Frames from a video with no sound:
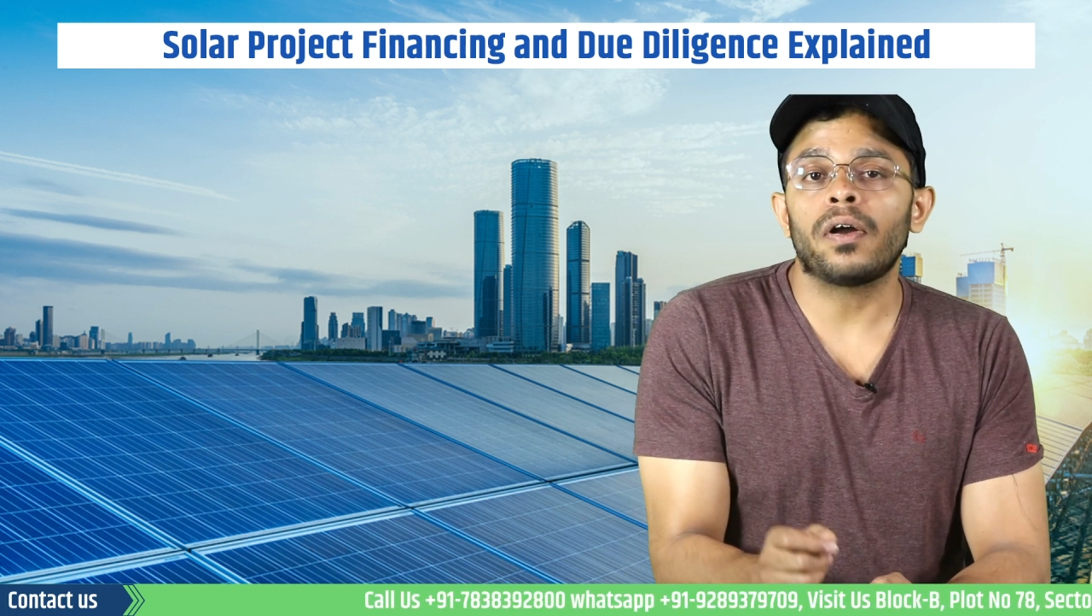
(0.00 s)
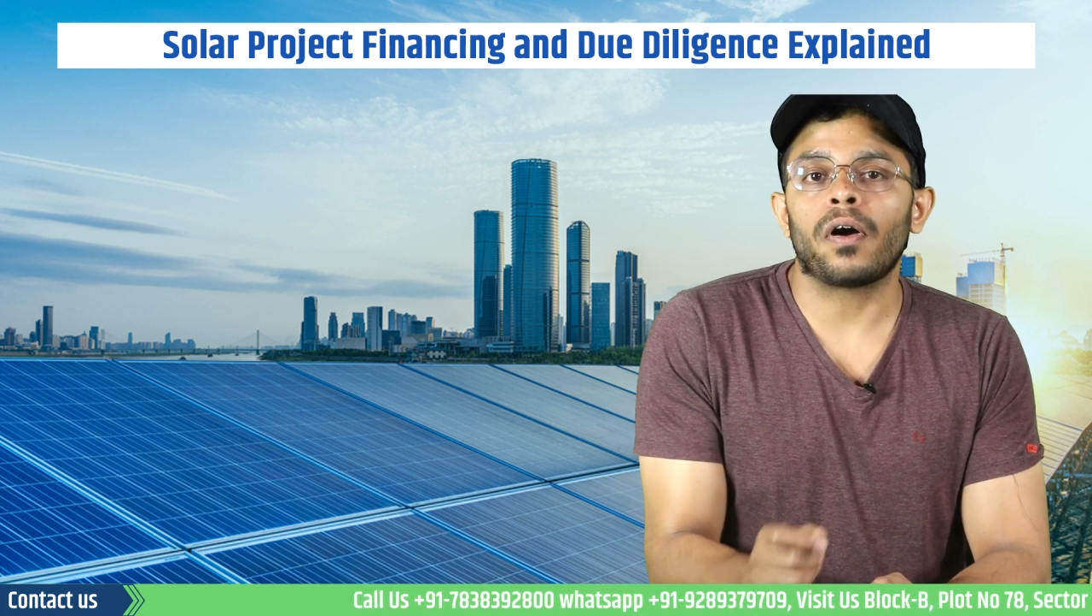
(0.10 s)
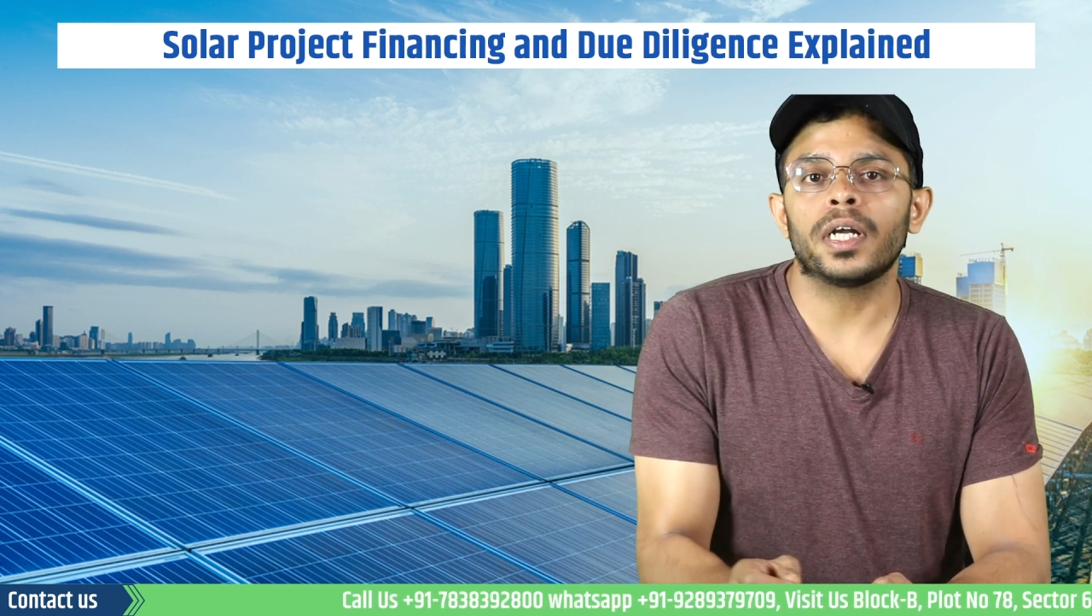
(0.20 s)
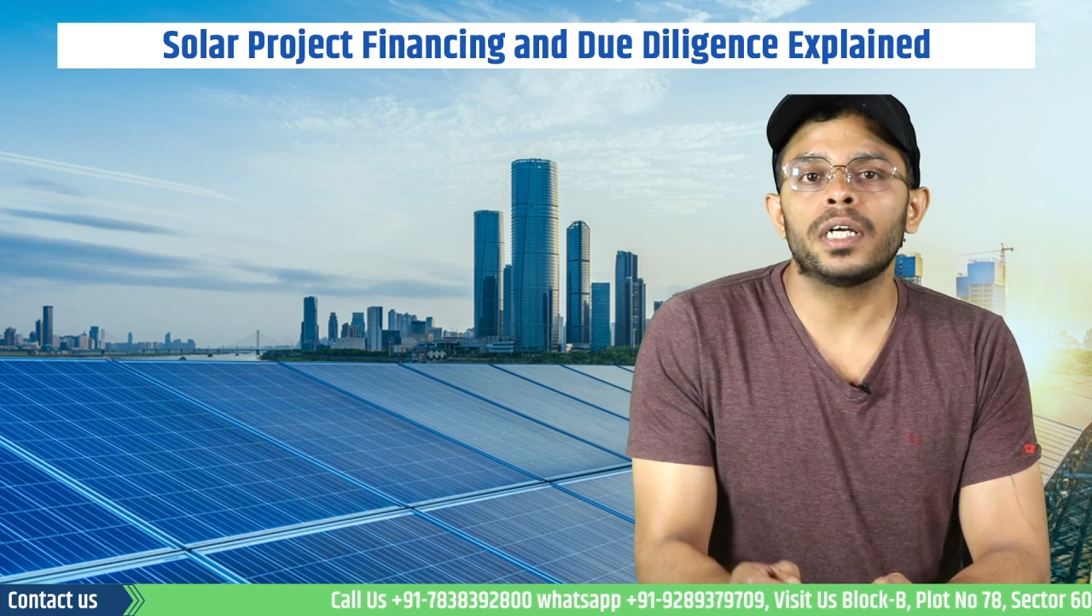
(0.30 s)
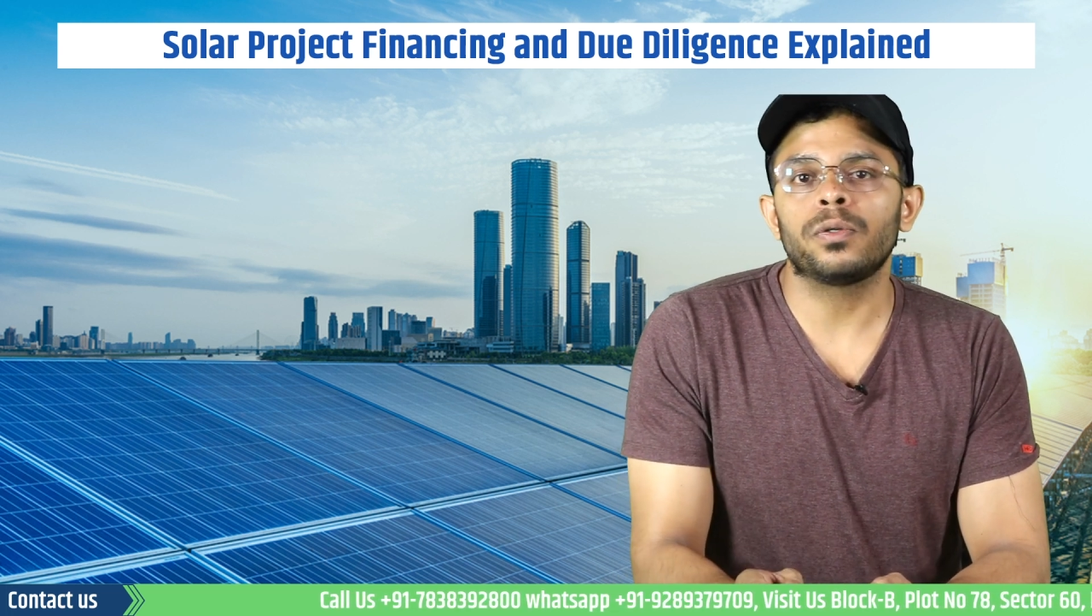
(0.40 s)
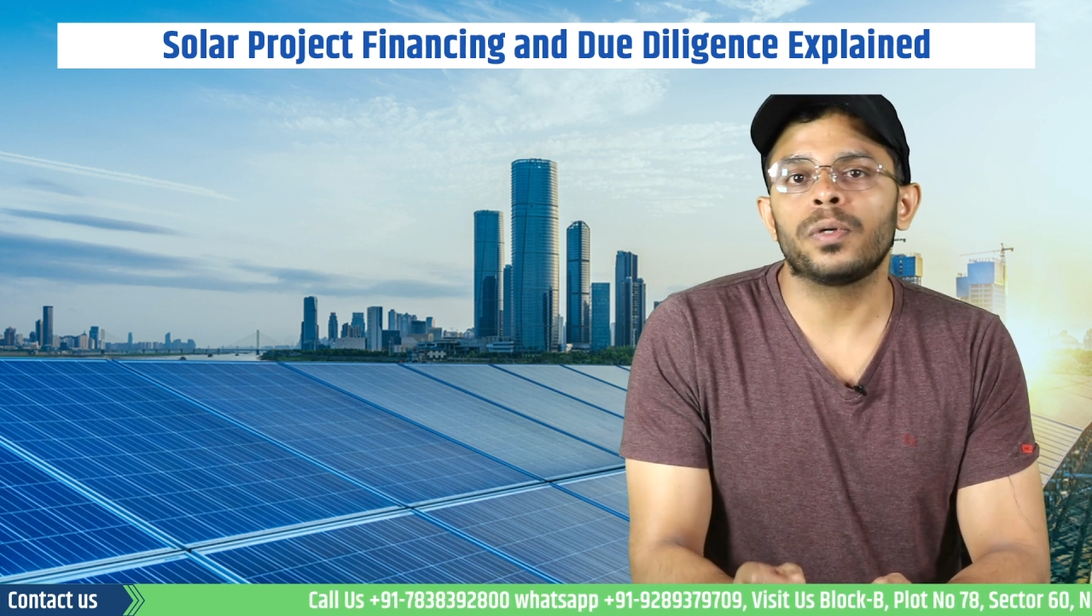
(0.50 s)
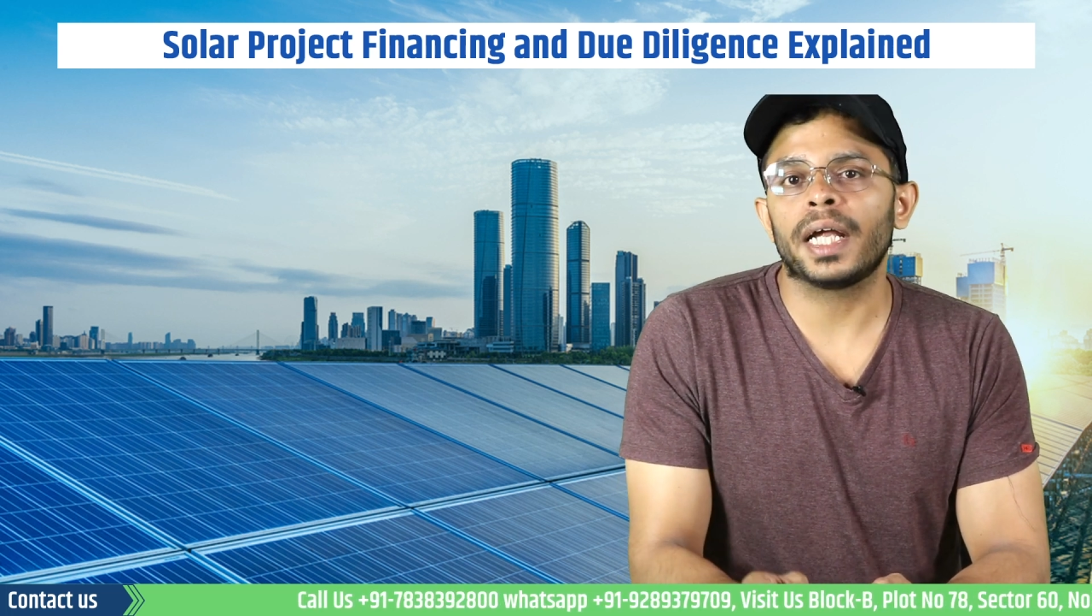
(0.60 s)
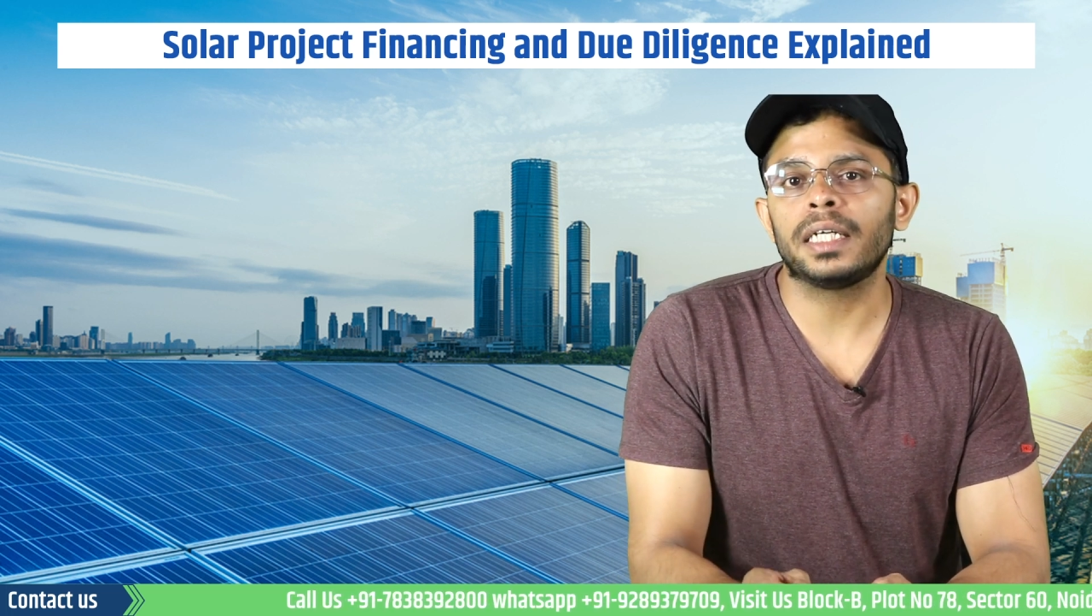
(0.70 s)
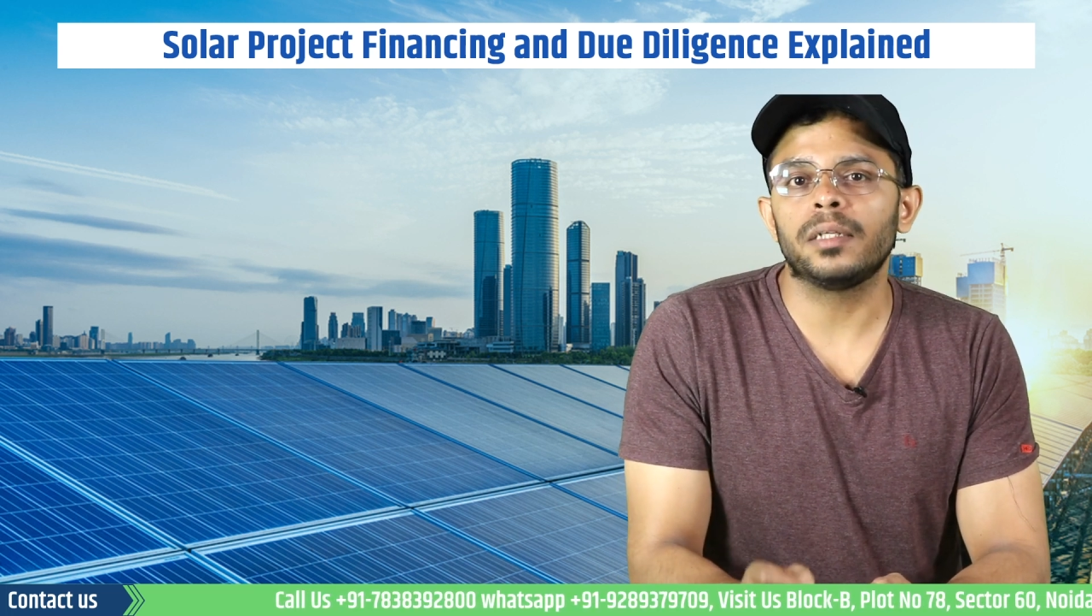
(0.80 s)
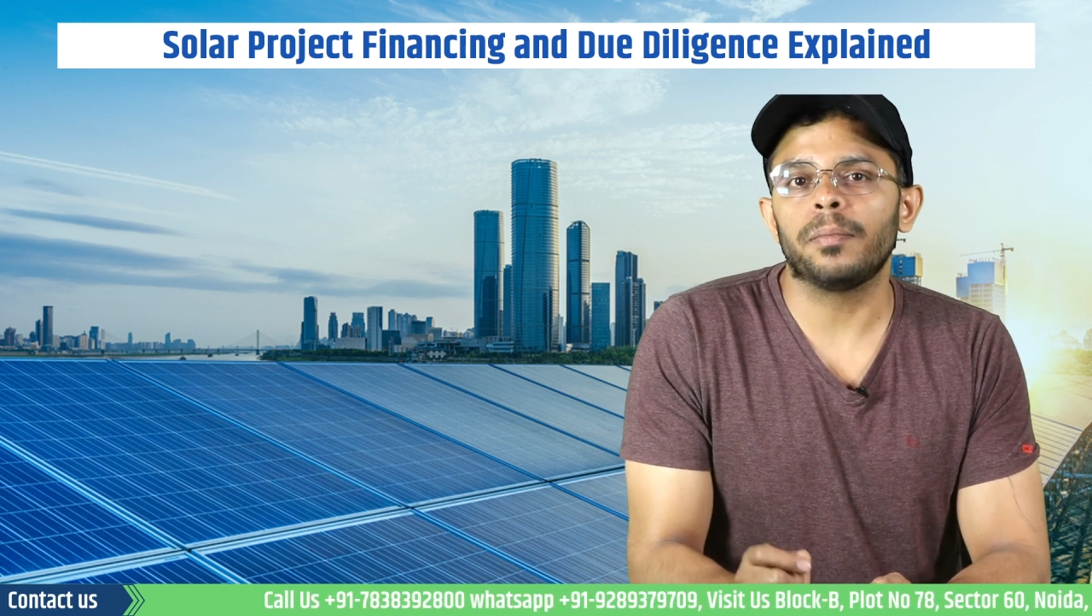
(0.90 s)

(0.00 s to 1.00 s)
order to get the